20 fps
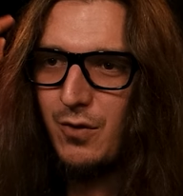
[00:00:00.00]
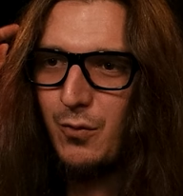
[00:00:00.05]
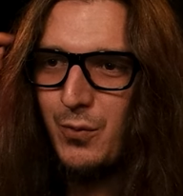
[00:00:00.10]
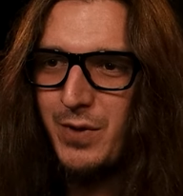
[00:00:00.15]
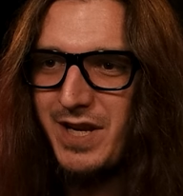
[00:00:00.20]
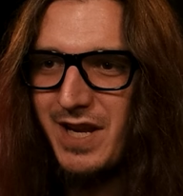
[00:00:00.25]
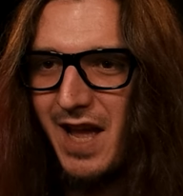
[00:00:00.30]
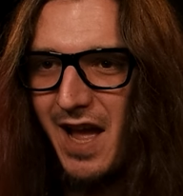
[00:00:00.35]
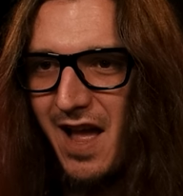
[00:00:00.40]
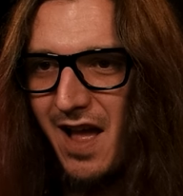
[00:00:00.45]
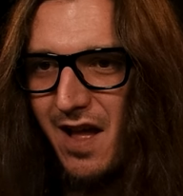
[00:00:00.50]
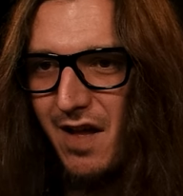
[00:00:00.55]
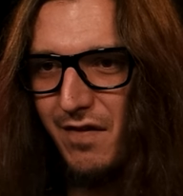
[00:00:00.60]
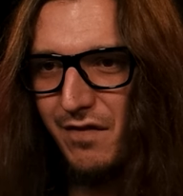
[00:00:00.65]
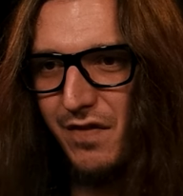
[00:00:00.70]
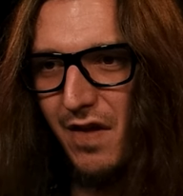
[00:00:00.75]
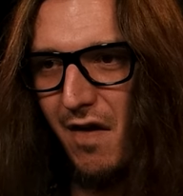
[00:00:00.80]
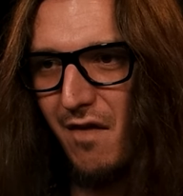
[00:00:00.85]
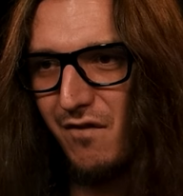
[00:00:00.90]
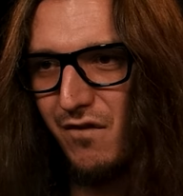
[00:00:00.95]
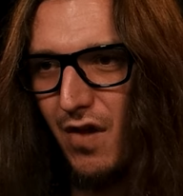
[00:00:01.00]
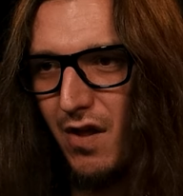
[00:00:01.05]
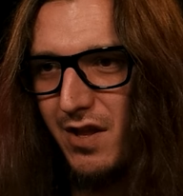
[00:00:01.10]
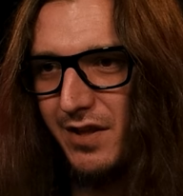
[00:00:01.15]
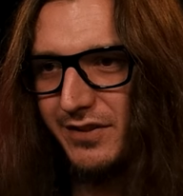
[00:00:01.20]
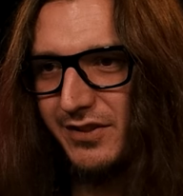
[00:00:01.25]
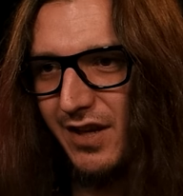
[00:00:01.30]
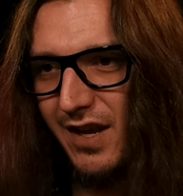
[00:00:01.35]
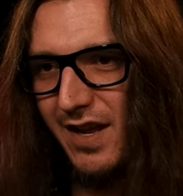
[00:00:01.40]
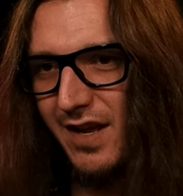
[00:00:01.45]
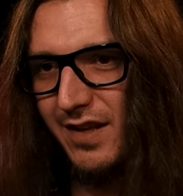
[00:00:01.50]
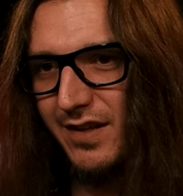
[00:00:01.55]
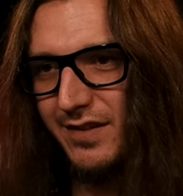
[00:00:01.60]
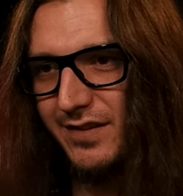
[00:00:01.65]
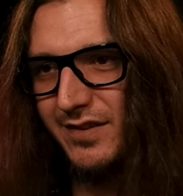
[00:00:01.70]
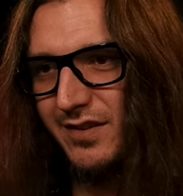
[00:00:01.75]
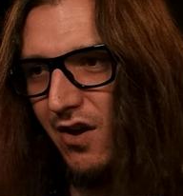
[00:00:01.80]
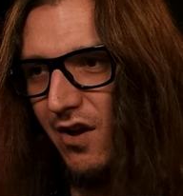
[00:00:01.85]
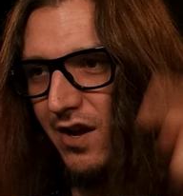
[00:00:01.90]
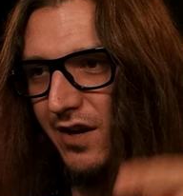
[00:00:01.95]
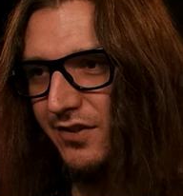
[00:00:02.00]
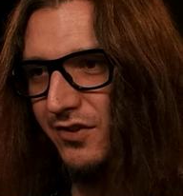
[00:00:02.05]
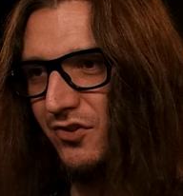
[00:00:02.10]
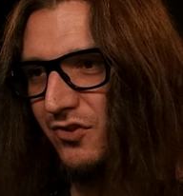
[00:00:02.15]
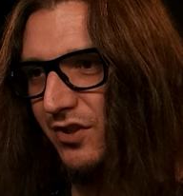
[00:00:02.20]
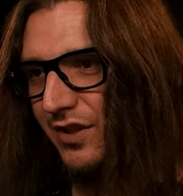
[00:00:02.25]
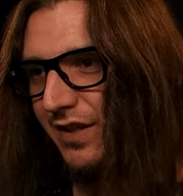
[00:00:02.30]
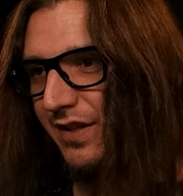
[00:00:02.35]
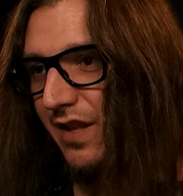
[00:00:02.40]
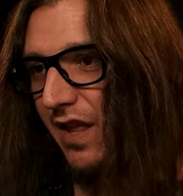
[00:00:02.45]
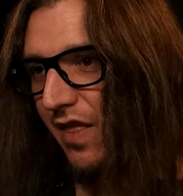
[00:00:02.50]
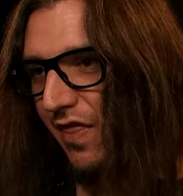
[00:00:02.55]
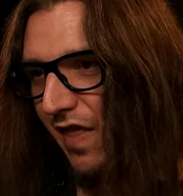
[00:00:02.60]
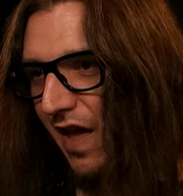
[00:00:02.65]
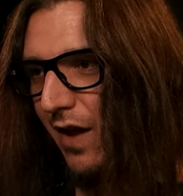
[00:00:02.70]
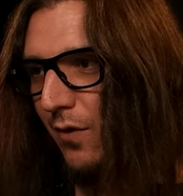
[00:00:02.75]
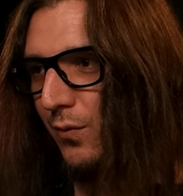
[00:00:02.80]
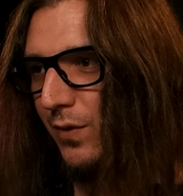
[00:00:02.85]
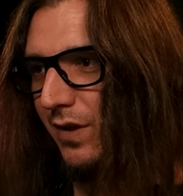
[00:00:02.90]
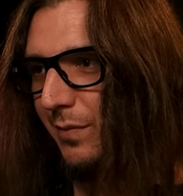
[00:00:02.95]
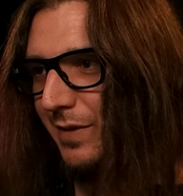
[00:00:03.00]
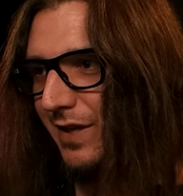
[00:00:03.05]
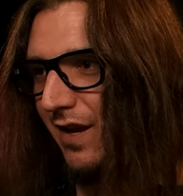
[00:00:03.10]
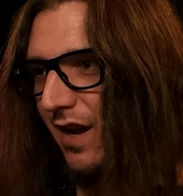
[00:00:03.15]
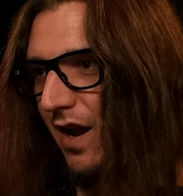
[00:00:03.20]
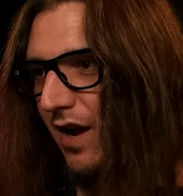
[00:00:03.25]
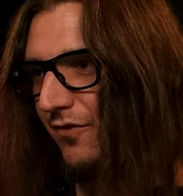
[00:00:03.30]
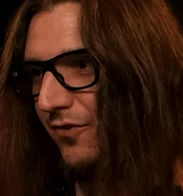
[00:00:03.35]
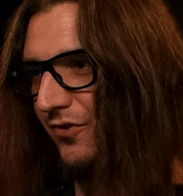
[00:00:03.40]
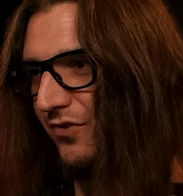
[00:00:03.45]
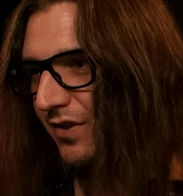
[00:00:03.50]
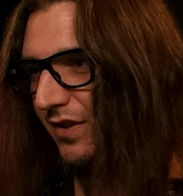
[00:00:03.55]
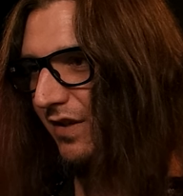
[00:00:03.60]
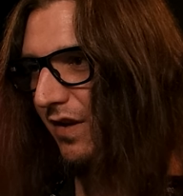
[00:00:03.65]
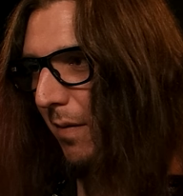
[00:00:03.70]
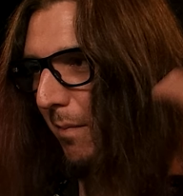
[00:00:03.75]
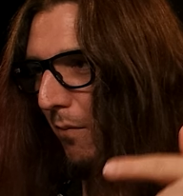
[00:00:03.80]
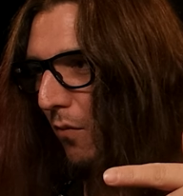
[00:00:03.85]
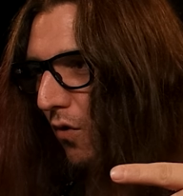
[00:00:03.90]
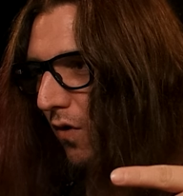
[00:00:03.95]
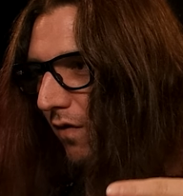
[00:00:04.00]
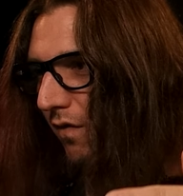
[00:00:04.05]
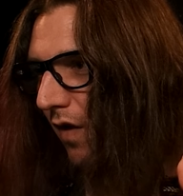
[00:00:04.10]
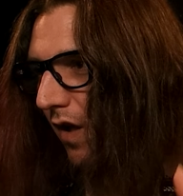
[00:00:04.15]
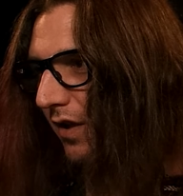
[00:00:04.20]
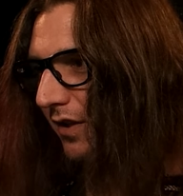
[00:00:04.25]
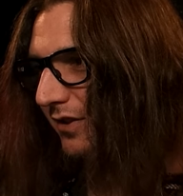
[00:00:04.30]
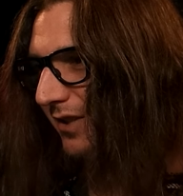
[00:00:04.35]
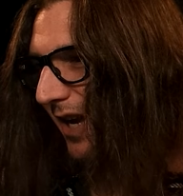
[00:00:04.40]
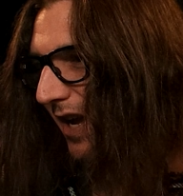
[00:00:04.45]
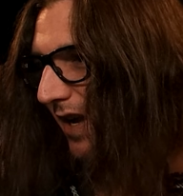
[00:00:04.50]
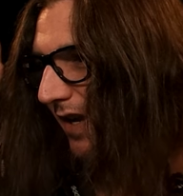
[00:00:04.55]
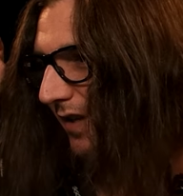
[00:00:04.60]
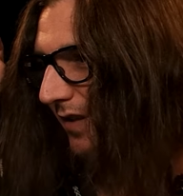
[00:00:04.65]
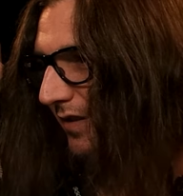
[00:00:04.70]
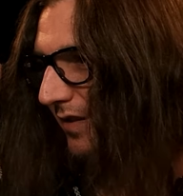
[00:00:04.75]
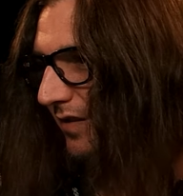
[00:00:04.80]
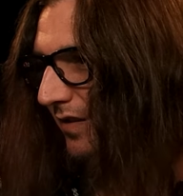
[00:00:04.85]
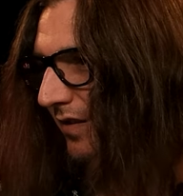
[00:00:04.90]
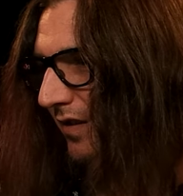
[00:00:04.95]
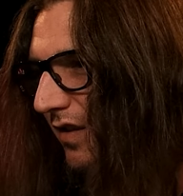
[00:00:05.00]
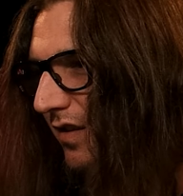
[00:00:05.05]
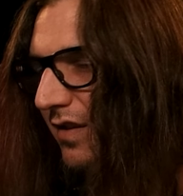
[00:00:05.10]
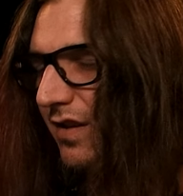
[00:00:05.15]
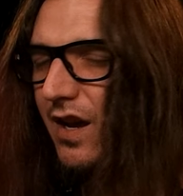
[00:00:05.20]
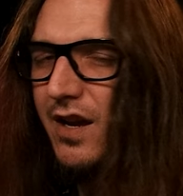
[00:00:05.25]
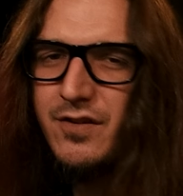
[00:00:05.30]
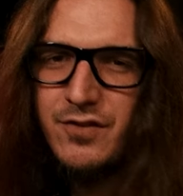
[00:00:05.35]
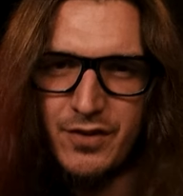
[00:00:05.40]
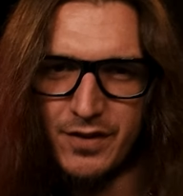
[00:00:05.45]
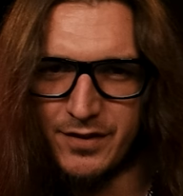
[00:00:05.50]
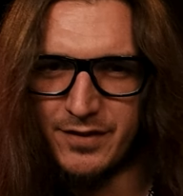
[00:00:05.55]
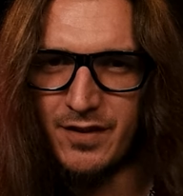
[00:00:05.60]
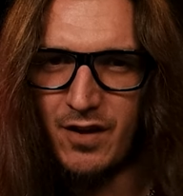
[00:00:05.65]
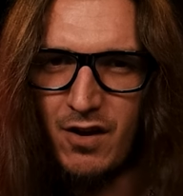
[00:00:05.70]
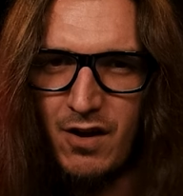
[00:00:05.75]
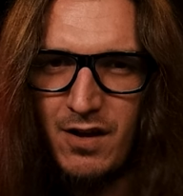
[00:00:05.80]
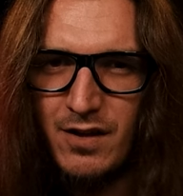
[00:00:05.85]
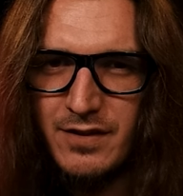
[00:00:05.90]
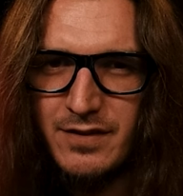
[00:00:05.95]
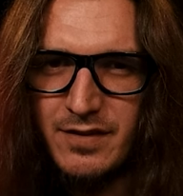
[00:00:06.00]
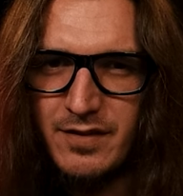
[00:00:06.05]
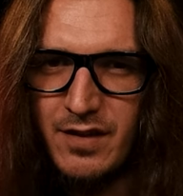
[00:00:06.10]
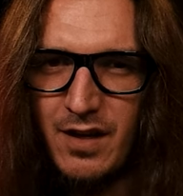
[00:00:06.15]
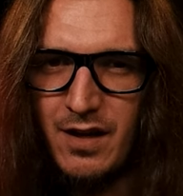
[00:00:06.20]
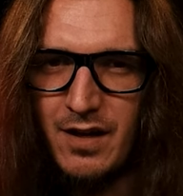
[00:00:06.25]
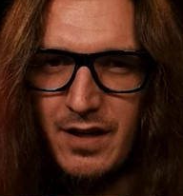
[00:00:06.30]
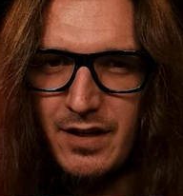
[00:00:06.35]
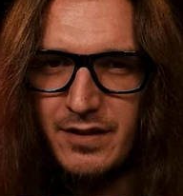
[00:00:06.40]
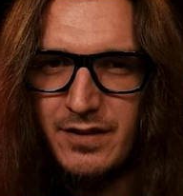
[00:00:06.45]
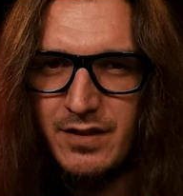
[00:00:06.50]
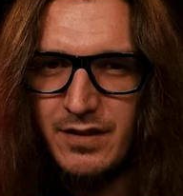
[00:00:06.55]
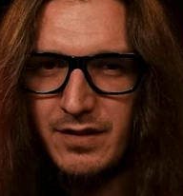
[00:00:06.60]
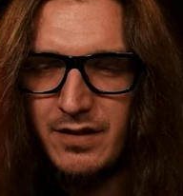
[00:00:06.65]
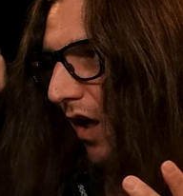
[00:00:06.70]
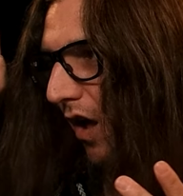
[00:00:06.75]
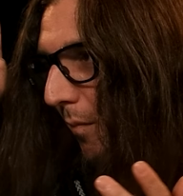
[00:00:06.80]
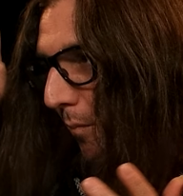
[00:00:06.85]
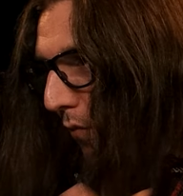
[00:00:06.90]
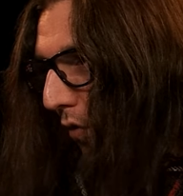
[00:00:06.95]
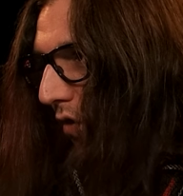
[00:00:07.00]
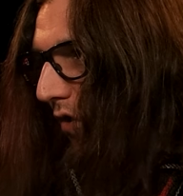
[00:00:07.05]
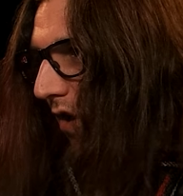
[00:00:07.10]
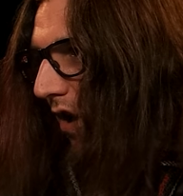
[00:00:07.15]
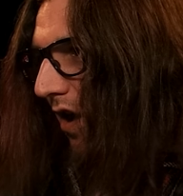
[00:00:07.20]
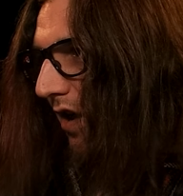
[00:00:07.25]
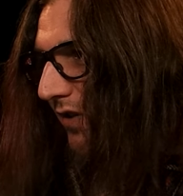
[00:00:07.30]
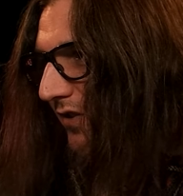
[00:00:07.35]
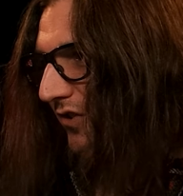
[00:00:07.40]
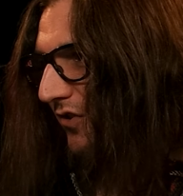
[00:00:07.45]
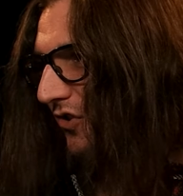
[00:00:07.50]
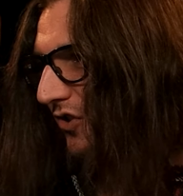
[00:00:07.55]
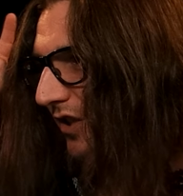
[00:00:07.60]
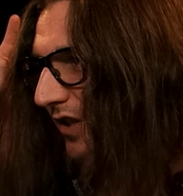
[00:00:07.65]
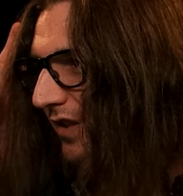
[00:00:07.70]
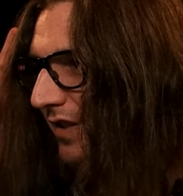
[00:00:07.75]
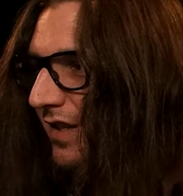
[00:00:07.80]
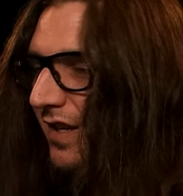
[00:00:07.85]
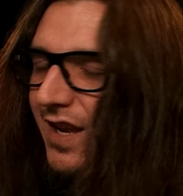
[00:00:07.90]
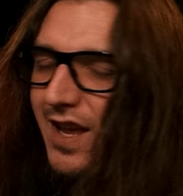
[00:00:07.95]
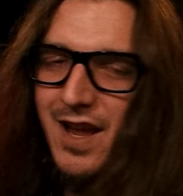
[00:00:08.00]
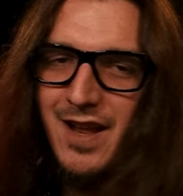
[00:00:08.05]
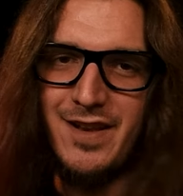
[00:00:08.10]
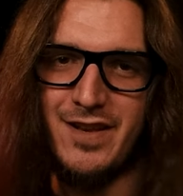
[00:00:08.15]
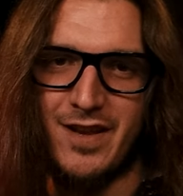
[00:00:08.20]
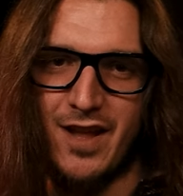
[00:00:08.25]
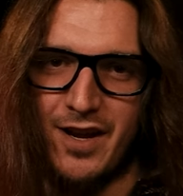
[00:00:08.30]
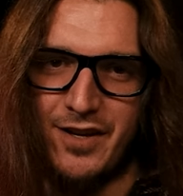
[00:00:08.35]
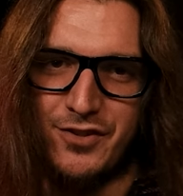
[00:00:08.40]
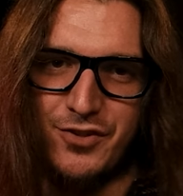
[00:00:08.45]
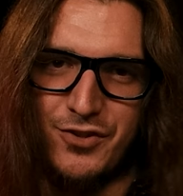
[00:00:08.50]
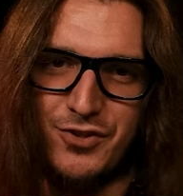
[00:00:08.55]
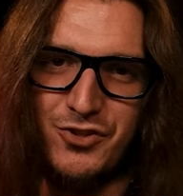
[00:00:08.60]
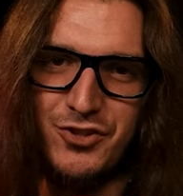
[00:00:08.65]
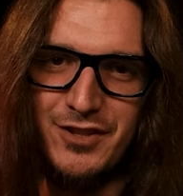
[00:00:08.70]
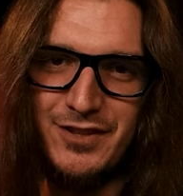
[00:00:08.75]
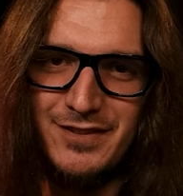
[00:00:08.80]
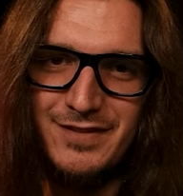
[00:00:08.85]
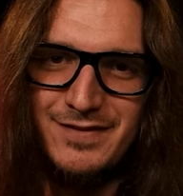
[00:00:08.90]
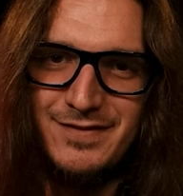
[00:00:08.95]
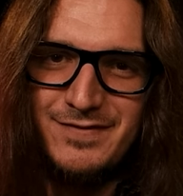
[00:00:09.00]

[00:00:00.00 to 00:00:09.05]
We have volatiles, oxygen, that will be hydrogen, more volatiles, nitrous oxide, more oxygen, and nitrogen.